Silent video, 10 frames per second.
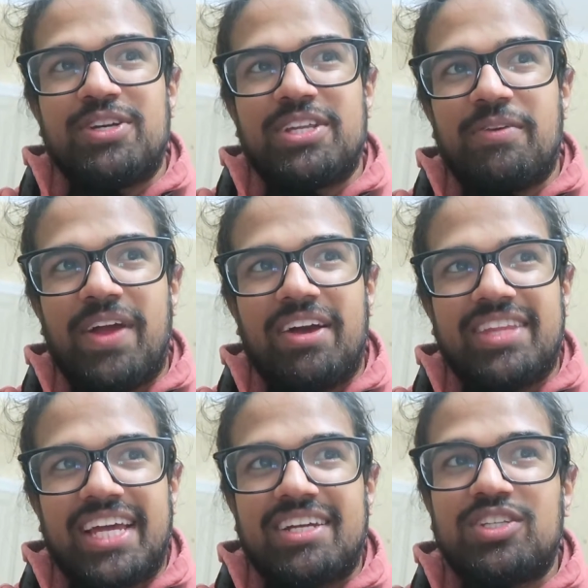started
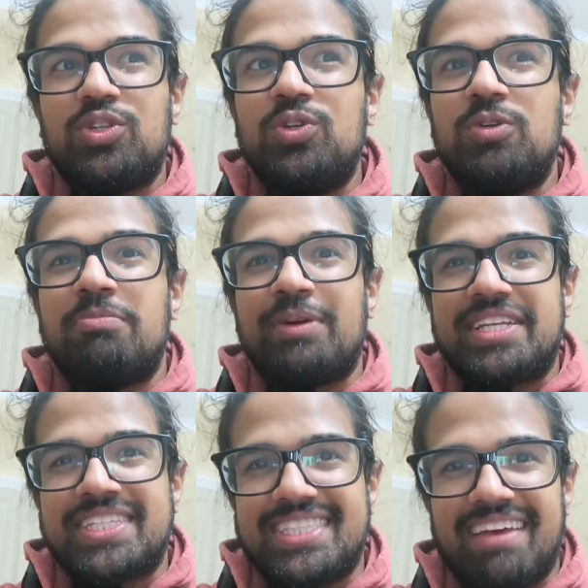around like
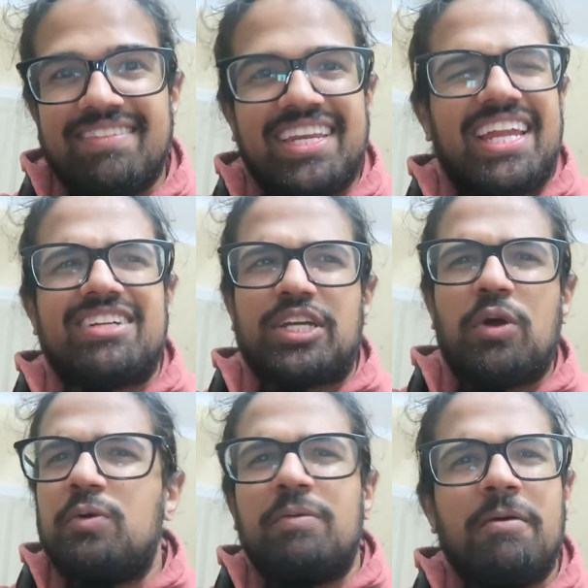2.7, and I was
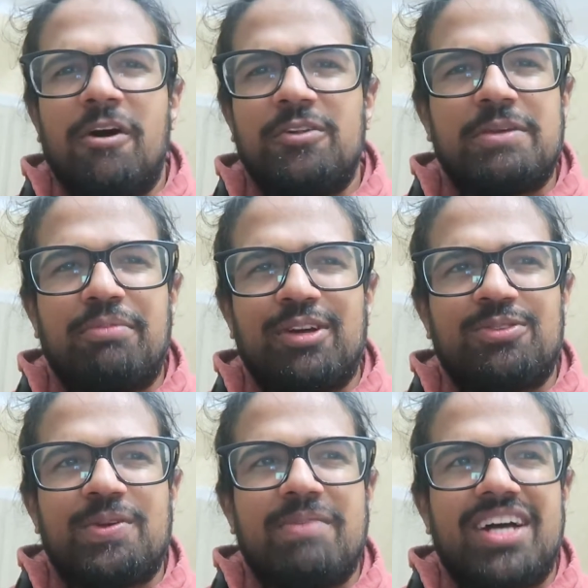like, oh, only
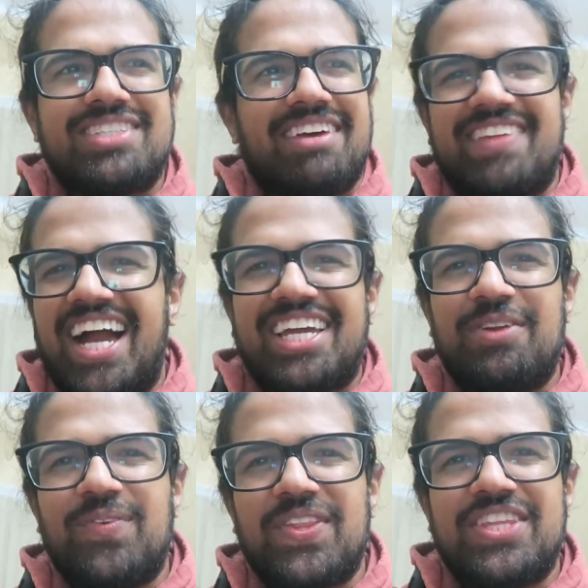0.3 miles left. I
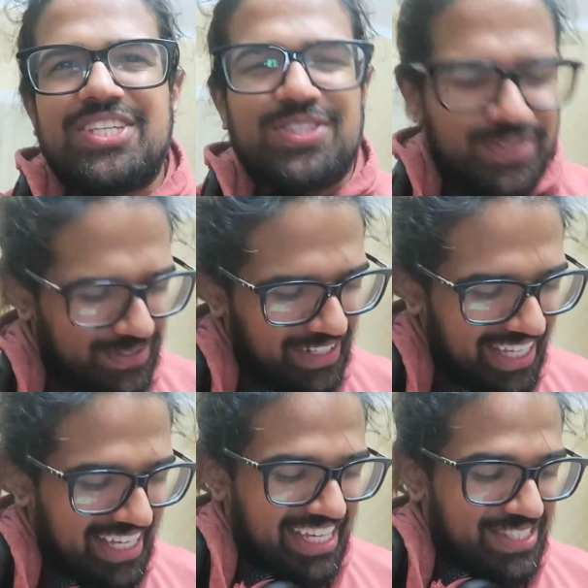can run this through.
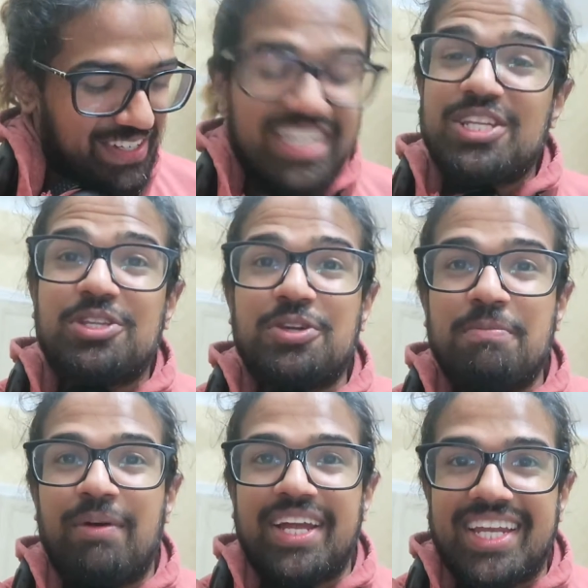So I get to
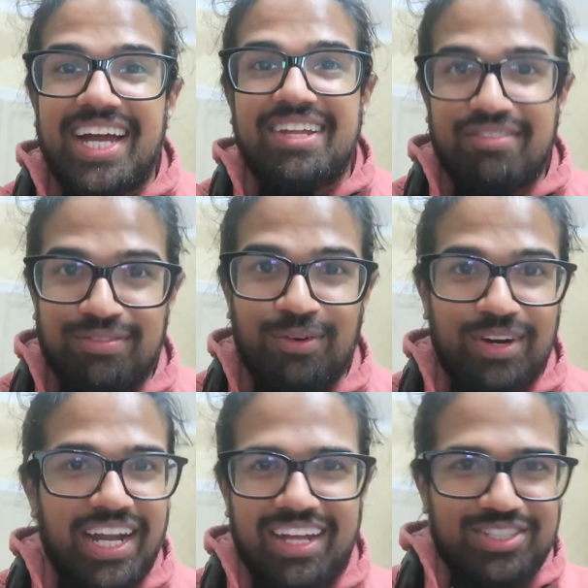
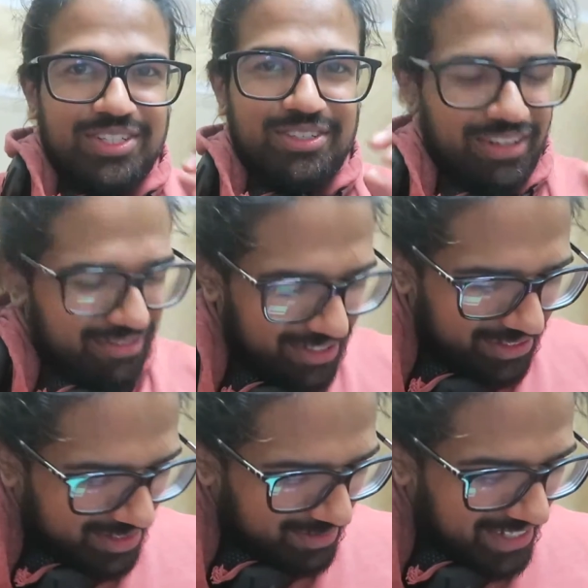2.94, and I'll show a
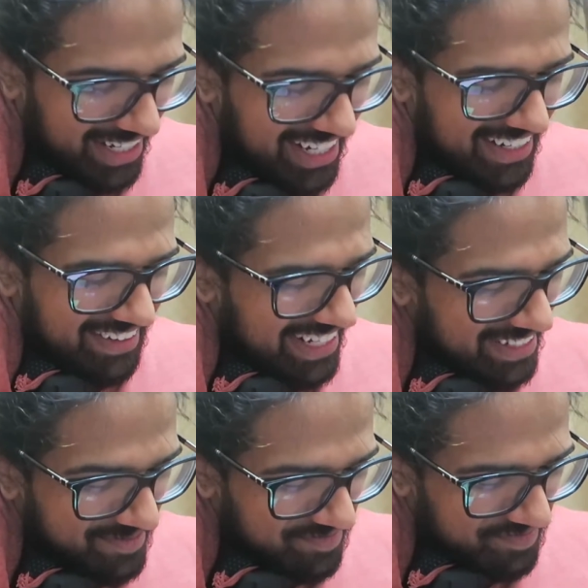photo somewhere,
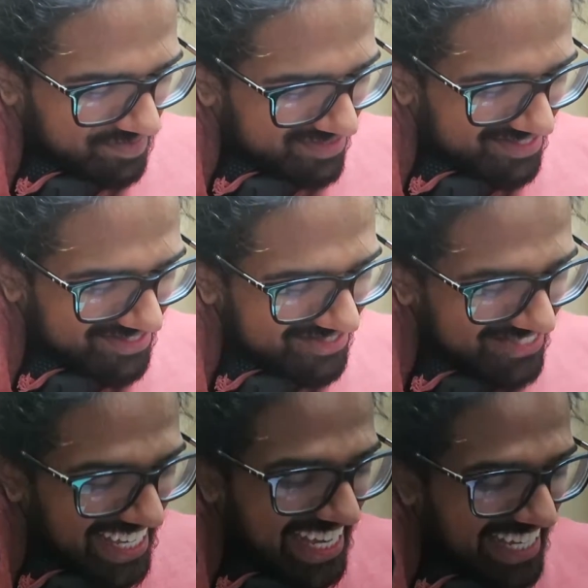right?
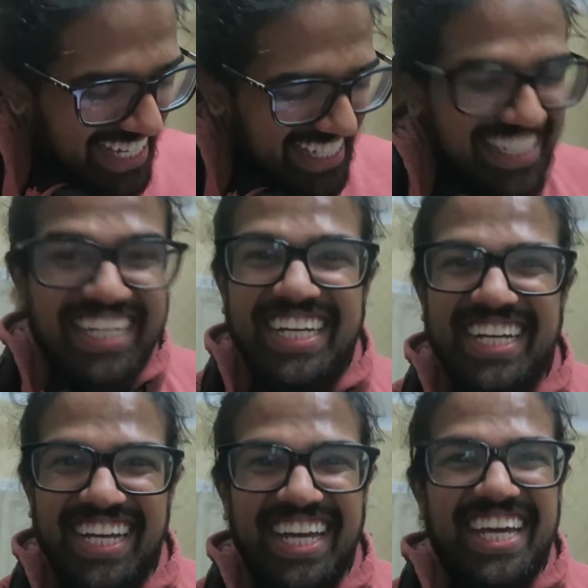And
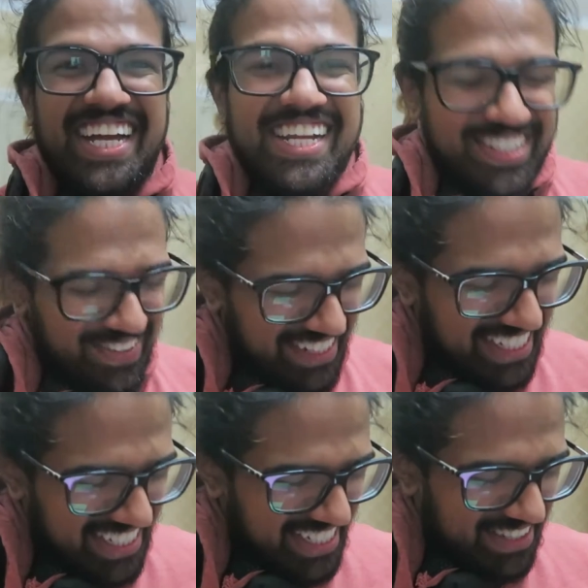in
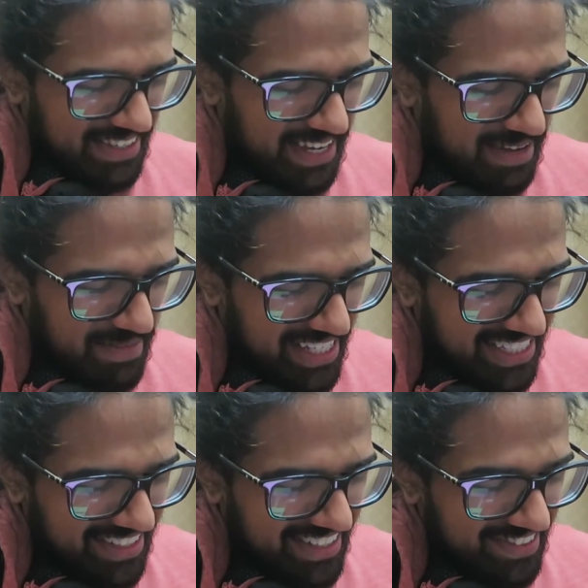26
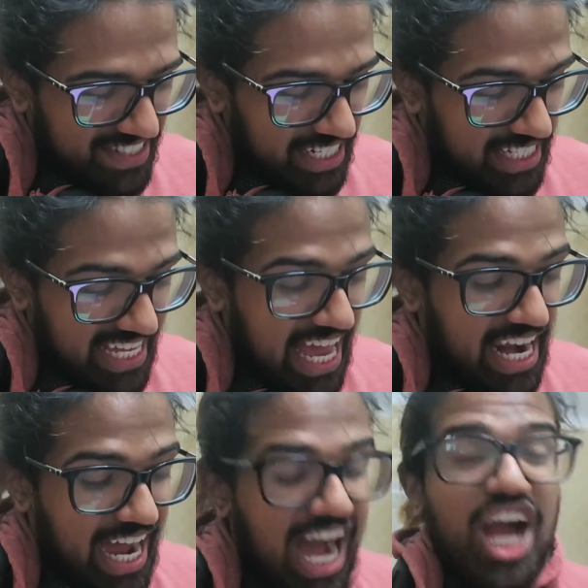minutes and 33 seconds,
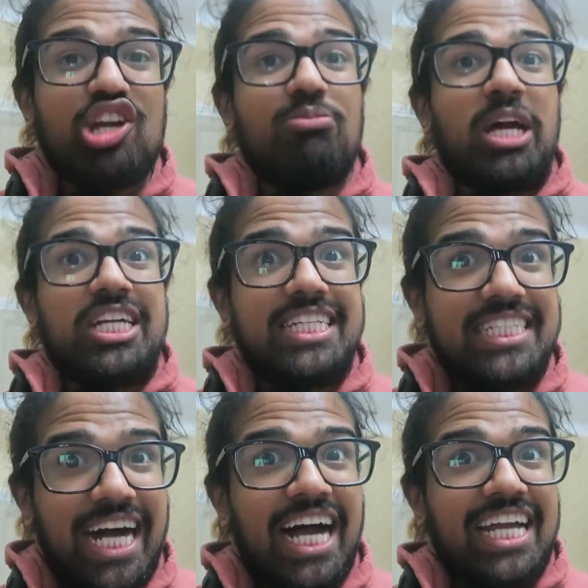and I am like
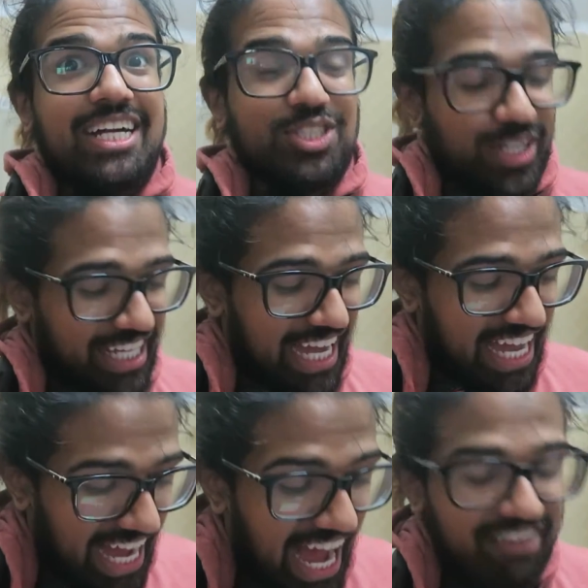dying. So like
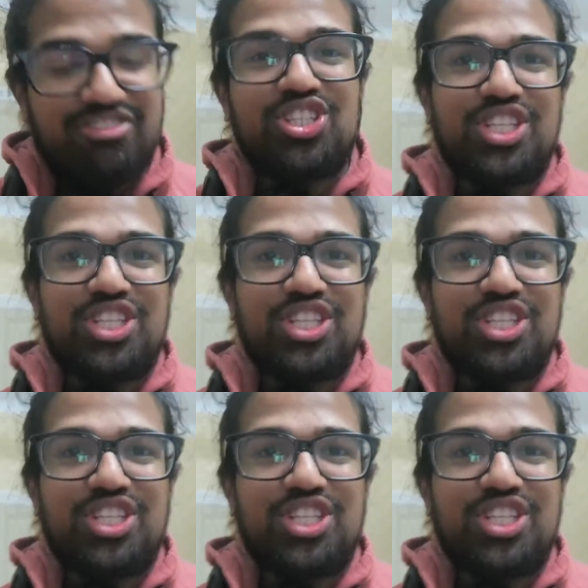I have to